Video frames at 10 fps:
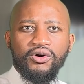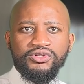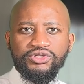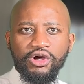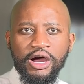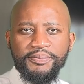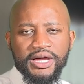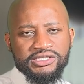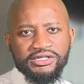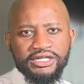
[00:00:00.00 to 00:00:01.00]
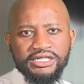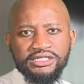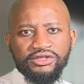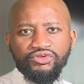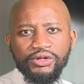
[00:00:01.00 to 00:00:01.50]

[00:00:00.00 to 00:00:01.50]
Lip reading: also up as a leader at